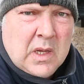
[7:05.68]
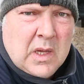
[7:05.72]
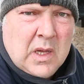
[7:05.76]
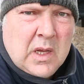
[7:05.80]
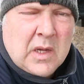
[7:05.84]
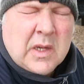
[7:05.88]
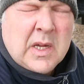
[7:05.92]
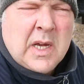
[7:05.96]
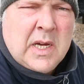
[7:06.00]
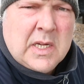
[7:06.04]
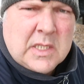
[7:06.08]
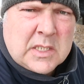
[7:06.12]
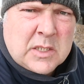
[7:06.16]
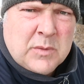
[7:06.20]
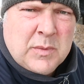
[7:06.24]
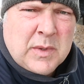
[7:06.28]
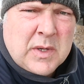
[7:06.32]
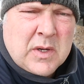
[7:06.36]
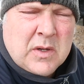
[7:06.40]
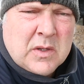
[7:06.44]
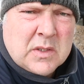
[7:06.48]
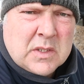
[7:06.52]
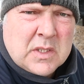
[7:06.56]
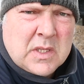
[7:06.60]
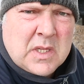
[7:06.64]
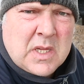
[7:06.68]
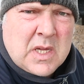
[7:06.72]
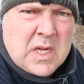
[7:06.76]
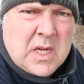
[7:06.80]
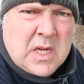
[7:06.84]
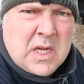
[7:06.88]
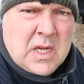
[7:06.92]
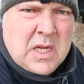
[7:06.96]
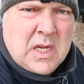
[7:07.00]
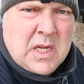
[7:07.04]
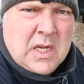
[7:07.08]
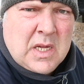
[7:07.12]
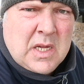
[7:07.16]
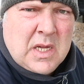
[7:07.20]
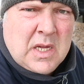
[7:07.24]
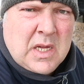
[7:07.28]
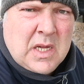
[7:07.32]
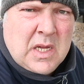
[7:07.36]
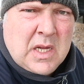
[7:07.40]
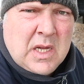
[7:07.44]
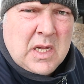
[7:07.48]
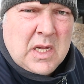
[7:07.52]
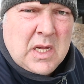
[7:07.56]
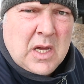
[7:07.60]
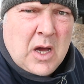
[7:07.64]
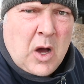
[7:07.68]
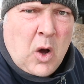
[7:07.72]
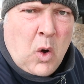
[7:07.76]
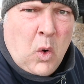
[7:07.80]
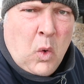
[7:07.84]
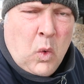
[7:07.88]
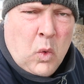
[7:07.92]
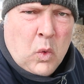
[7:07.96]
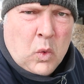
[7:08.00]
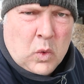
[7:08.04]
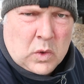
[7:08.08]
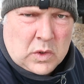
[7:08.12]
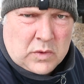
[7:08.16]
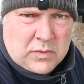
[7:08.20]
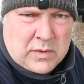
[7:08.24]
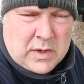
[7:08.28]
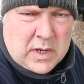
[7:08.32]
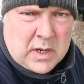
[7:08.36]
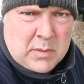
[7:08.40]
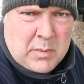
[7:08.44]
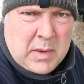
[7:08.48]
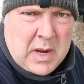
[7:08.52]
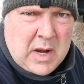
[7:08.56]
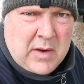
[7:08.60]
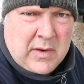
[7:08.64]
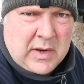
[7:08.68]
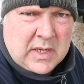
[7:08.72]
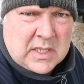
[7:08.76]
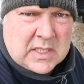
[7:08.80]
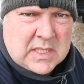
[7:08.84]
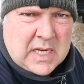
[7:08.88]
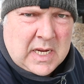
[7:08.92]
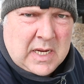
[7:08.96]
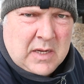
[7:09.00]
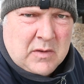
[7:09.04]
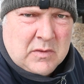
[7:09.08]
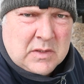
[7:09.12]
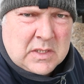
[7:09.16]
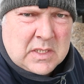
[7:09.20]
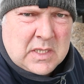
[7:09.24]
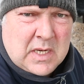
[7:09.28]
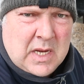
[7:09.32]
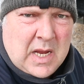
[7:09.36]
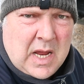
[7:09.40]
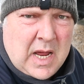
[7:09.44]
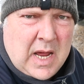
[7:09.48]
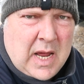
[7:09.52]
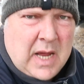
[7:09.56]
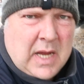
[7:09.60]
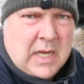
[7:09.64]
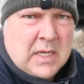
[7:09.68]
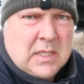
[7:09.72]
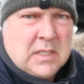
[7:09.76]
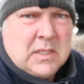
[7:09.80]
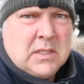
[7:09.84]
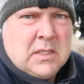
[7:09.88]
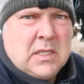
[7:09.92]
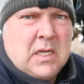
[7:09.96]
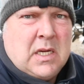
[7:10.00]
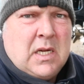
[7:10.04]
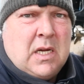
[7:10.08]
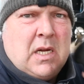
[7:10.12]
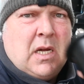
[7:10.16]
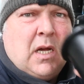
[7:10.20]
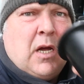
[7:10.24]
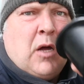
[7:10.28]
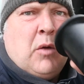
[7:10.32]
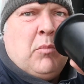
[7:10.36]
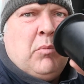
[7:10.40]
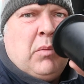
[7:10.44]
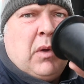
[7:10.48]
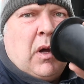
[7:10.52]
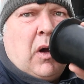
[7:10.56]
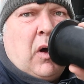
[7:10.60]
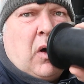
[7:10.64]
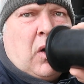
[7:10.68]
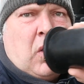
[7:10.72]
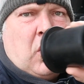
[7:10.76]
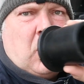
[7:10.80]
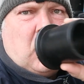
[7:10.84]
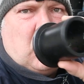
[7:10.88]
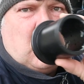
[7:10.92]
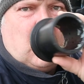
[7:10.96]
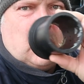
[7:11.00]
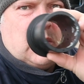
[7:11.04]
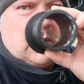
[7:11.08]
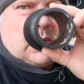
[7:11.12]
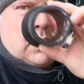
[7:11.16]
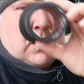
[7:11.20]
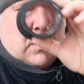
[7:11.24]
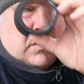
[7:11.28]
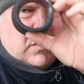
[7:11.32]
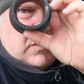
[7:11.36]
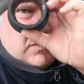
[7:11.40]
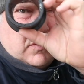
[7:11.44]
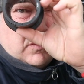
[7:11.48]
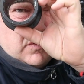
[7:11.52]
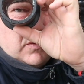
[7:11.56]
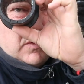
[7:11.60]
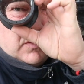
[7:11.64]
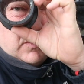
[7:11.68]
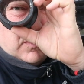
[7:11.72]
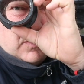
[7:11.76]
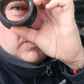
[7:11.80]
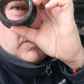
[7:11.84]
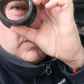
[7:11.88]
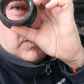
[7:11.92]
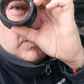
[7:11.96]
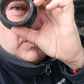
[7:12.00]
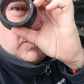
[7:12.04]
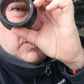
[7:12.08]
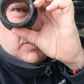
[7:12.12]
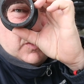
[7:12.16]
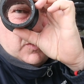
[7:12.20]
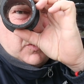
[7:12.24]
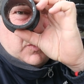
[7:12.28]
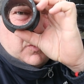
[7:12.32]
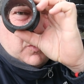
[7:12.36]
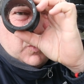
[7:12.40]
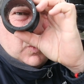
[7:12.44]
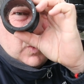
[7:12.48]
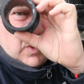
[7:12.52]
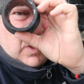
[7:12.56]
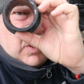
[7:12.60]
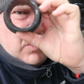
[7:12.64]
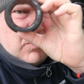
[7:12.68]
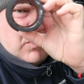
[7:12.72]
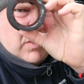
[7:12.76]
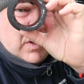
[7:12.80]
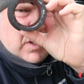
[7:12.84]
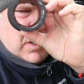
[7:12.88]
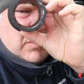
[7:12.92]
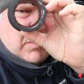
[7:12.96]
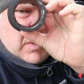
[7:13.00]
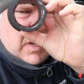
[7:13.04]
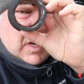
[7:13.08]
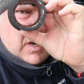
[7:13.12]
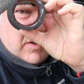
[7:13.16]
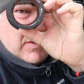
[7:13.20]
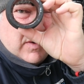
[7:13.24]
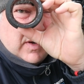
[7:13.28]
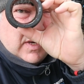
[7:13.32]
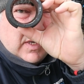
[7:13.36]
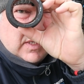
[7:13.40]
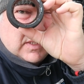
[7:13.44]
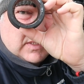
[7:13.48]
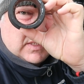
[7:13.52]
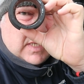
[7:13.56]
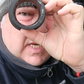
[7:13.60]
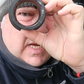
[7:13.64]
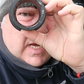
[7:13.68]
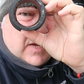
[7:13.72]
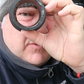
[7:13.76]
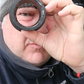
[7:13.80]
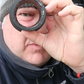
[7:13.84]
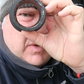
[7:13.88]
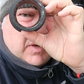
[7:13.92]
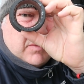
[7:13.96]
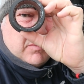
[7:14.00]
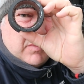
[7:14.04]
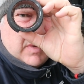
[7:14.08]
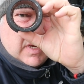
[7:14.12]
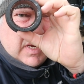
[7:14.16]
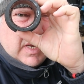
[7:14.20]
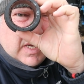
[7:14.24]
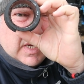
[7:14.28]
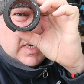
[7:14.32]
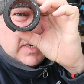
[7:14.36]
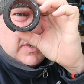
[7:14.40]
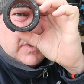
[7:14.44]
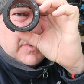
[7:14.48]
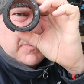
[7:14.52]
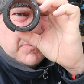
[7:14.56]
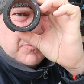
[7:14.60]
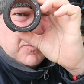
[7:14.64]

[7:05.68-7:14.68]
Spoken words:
Okay, so we got the old rudder bearings out, and behold, new rudder bearings have been made.